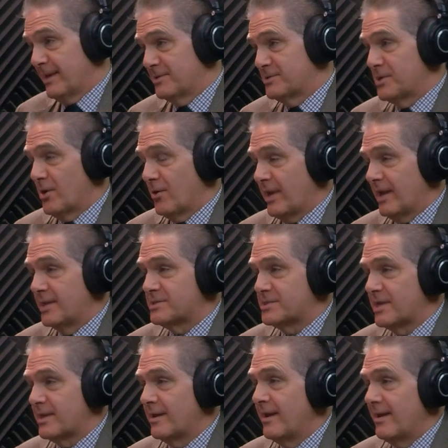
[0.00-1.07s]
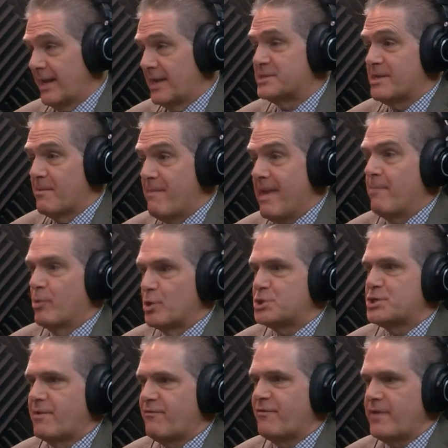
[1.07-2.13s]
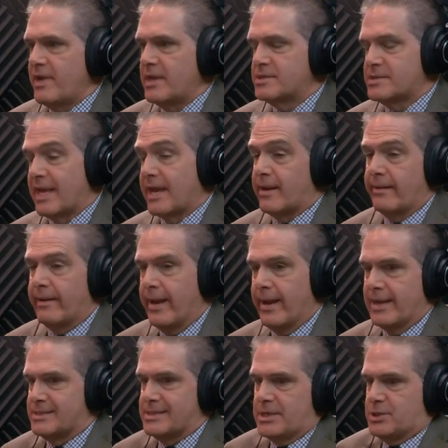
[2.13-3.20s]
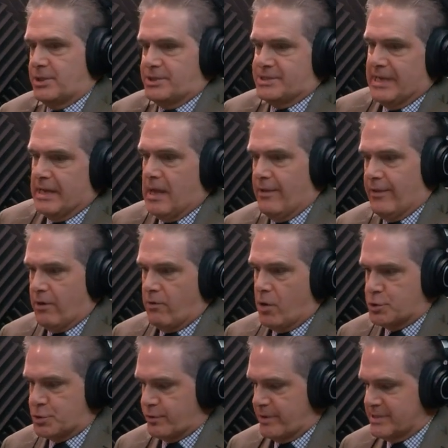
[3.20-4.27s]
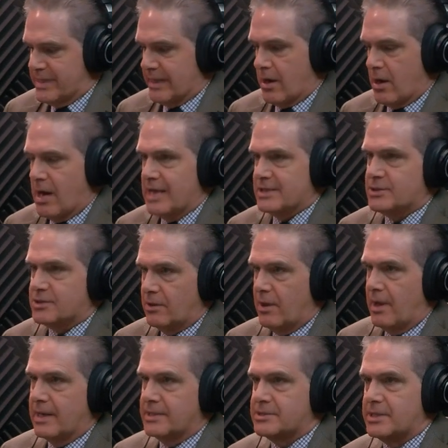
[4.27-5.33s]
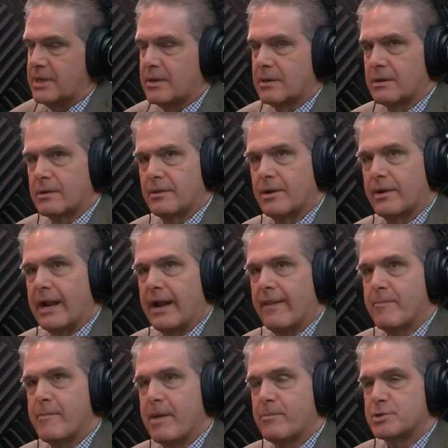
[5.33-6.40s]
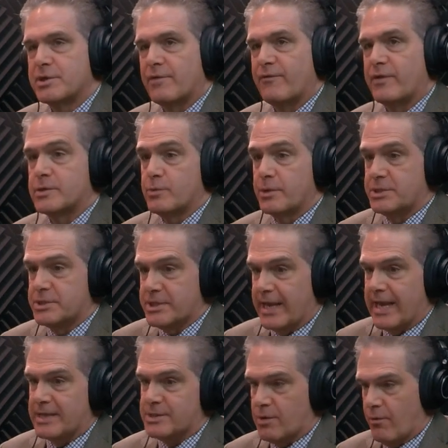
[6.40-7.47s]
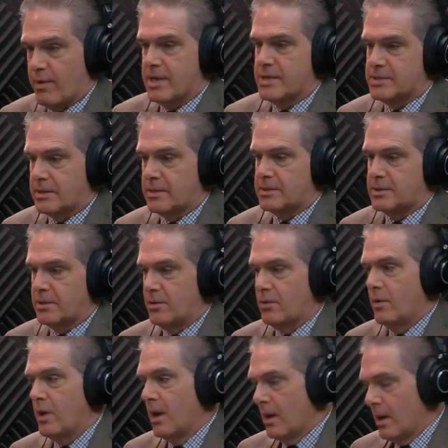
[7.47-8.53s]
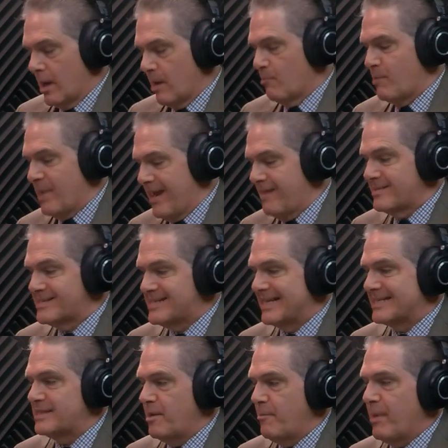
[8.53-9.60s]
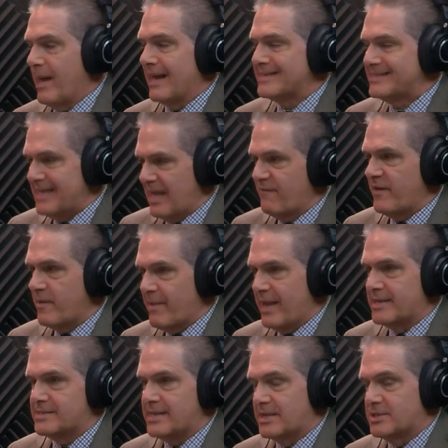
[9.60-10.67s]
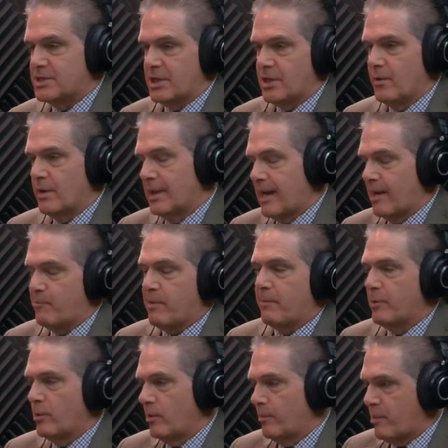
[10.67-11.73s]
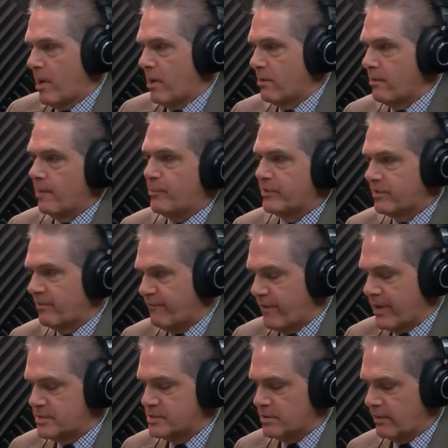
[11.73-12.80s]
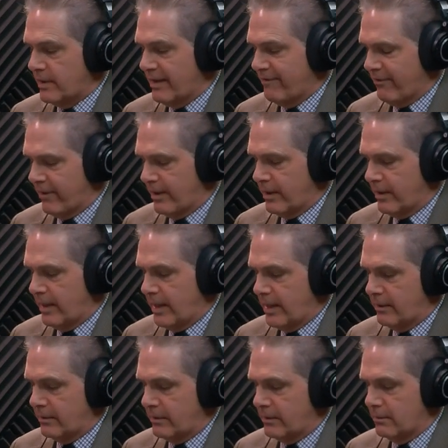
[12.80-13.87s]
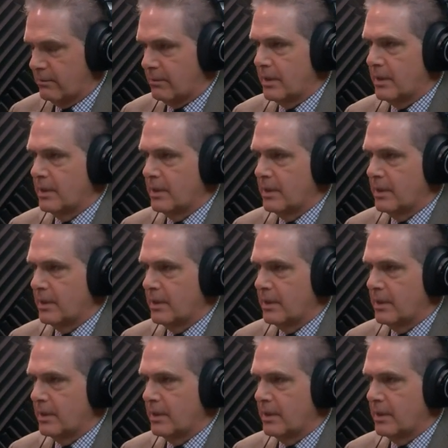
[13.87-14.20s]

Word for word: So it is yeah. the it is the membership fees. They can essentially sell all the groceries at cost so long as they're they're getting the membership fees, which is I guess a reason to pay the 60 bucks if it makes sense to you. A lot of people will partner up with their friends or whatever and and and, and